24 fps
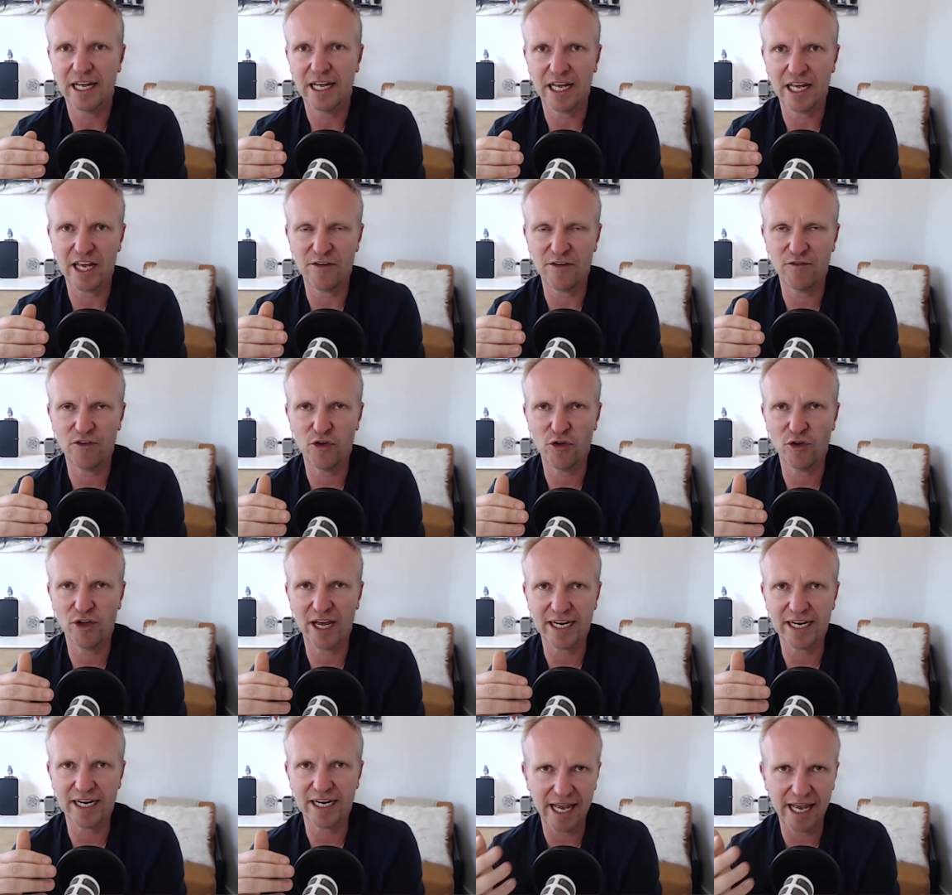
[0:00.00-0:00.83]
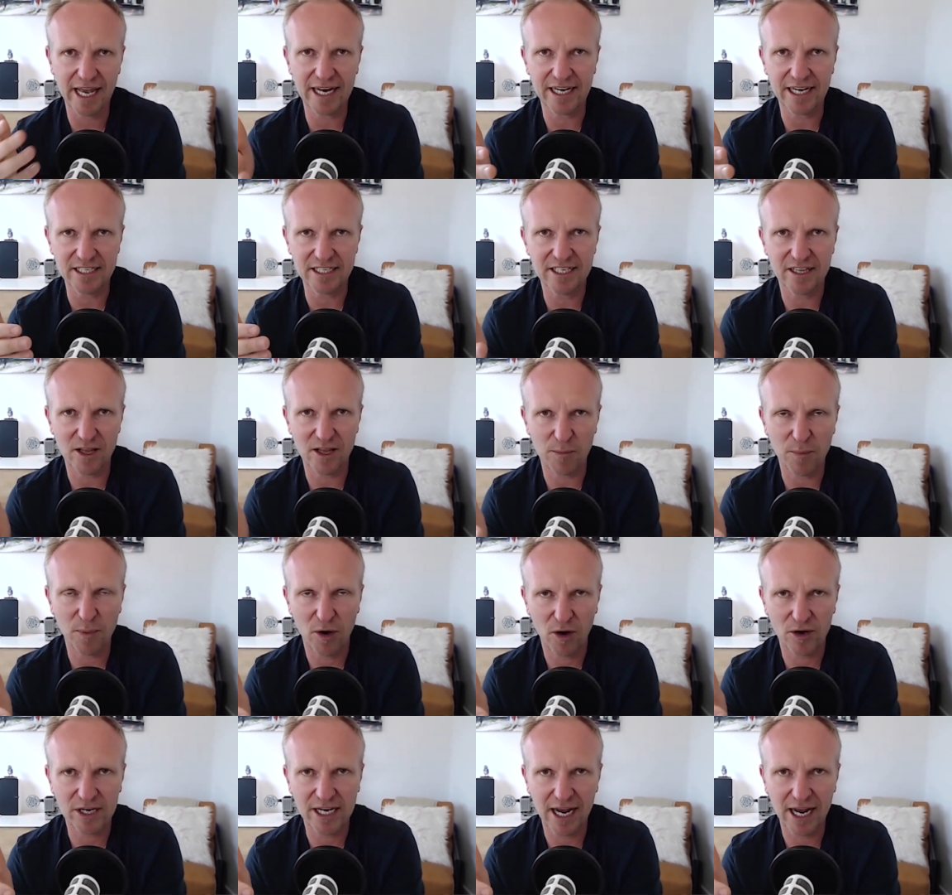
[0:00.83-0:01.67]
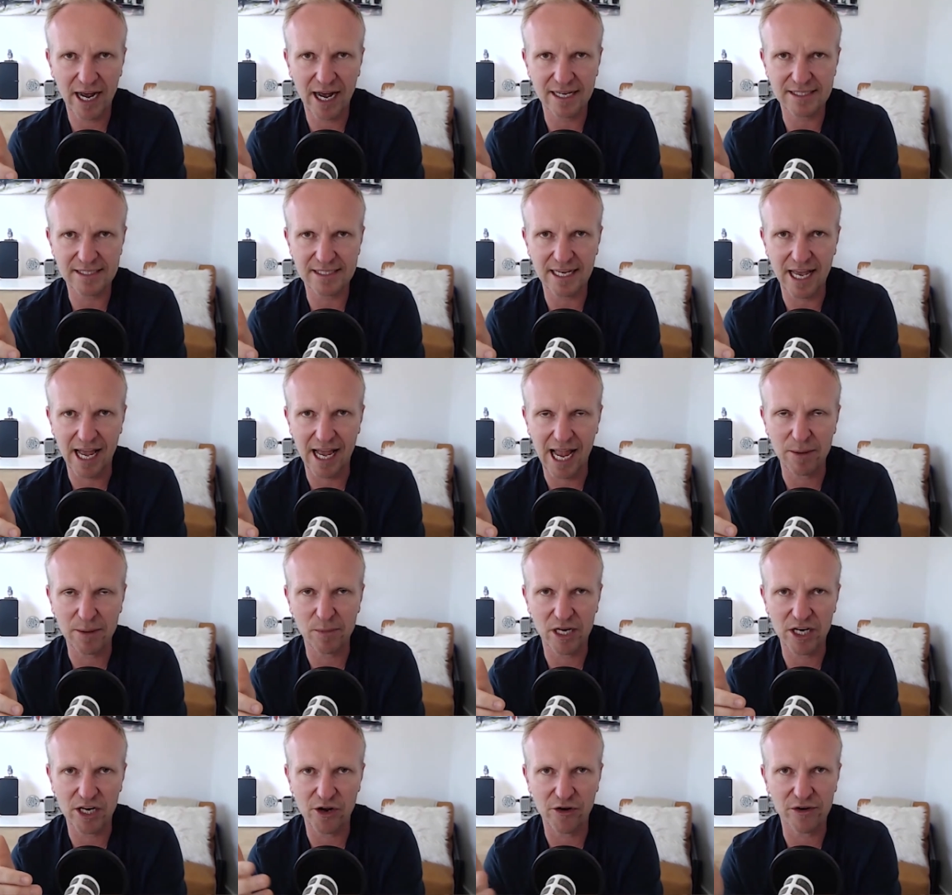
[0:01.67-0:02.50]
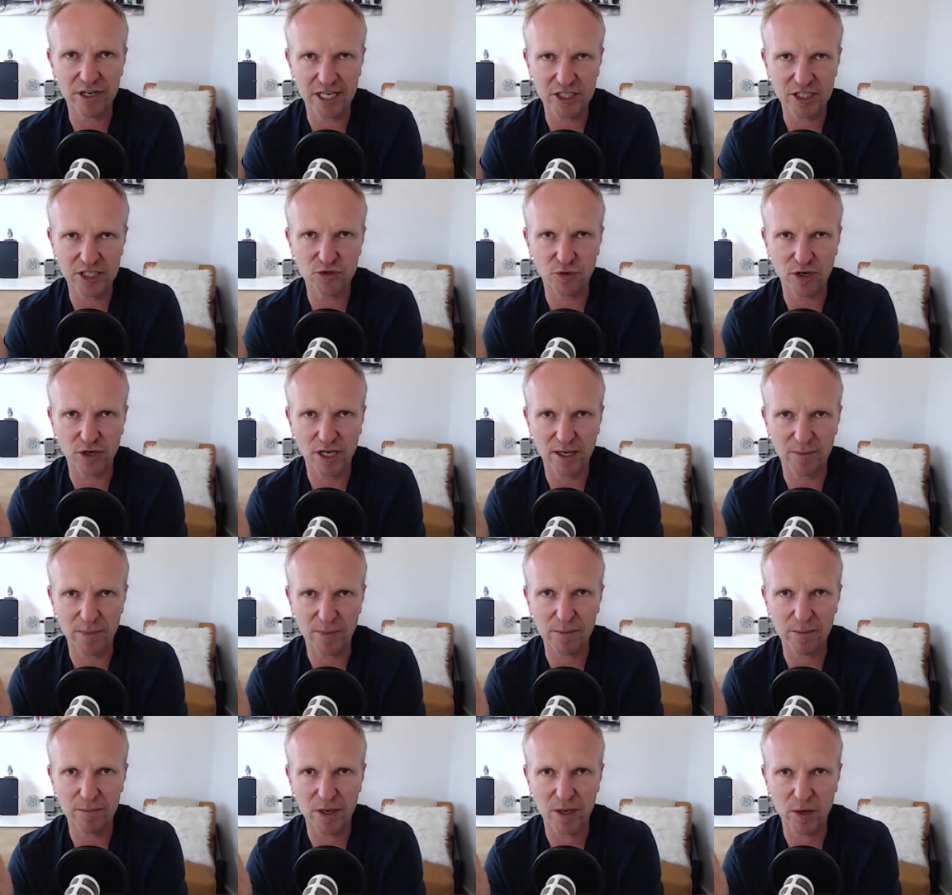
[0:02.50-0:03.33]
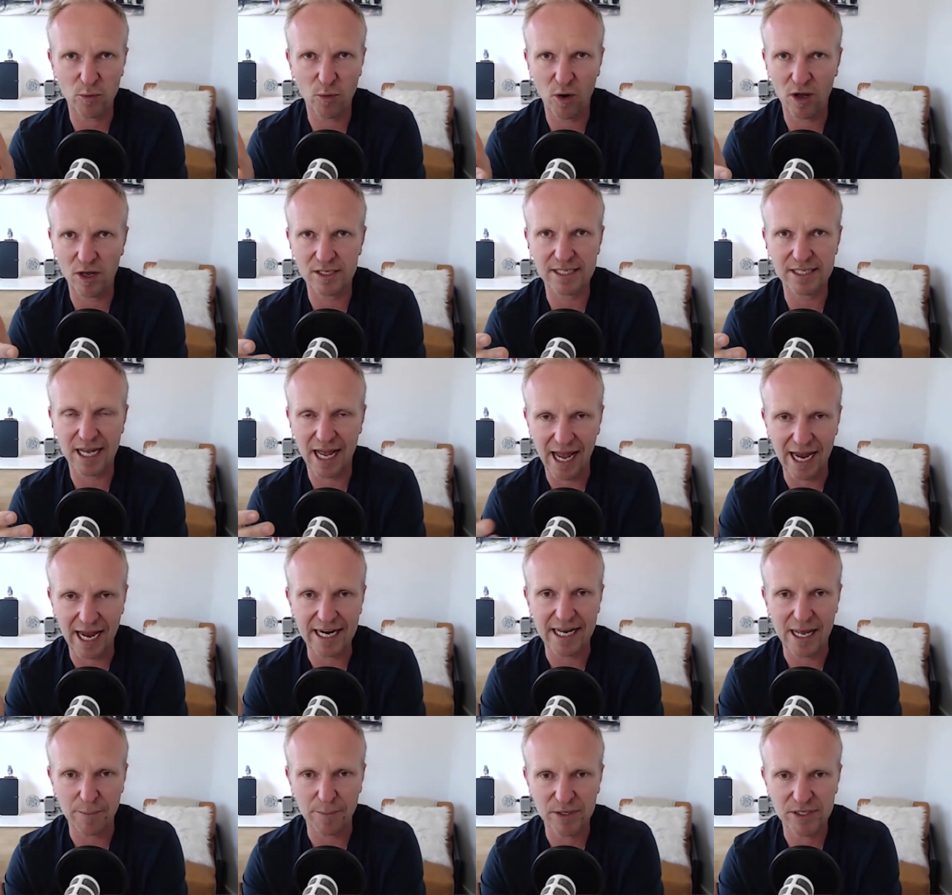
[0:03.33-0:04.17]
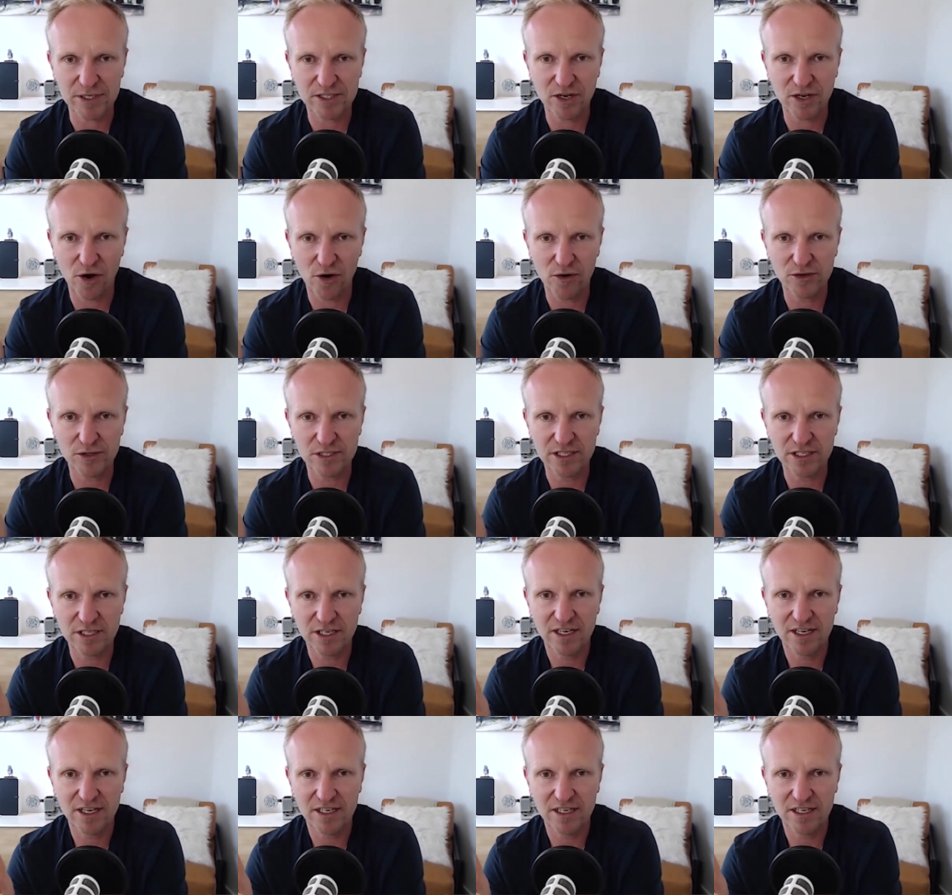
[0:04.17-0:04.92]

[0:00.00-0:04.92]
if you can get into the podcast game and your initial commitment was eight episodes